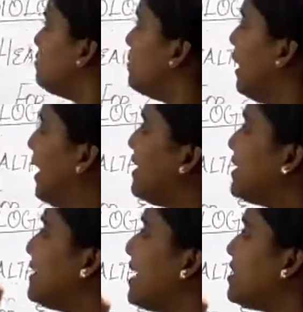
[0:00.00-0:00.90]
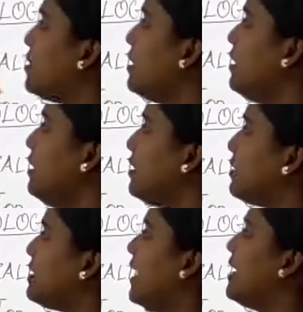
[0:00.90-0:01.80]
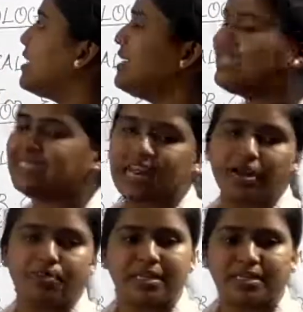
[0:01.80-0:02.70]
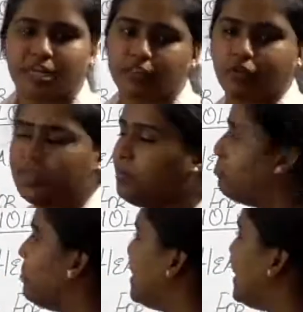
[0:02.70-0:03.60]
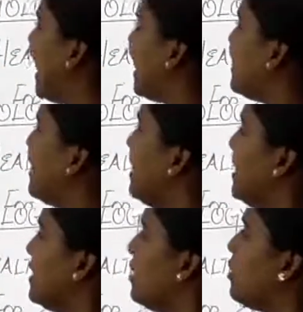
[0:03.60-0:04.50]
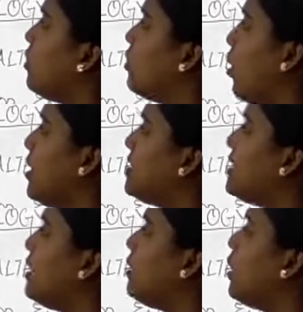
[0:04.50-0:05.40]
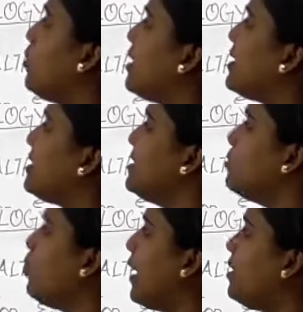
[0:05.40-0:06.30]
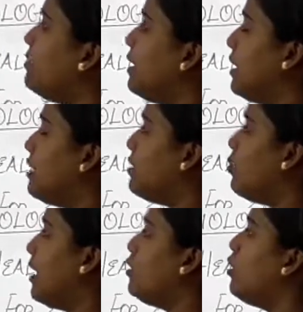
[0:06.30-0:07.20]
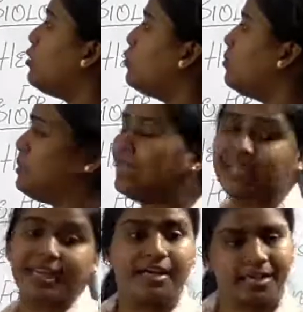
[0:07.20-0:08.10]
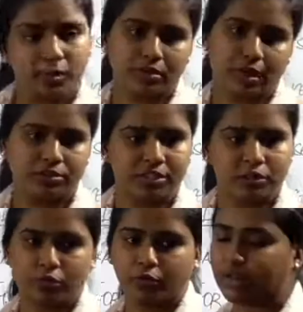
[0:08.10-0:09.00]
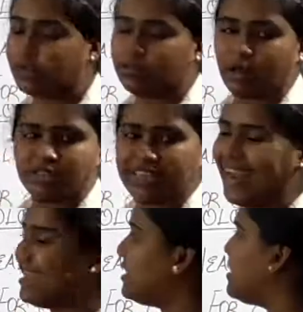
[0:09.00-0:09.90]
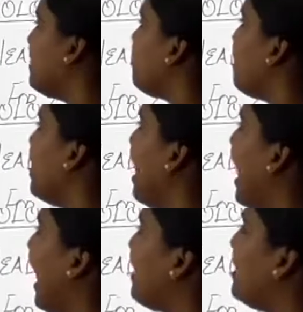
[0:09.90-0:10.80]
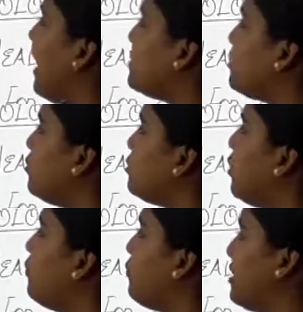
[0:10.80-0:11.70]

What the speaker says: international trade against 10% for the meat. And then what is the turnover? It is 102 billion in 2008 itself. And then exports of fish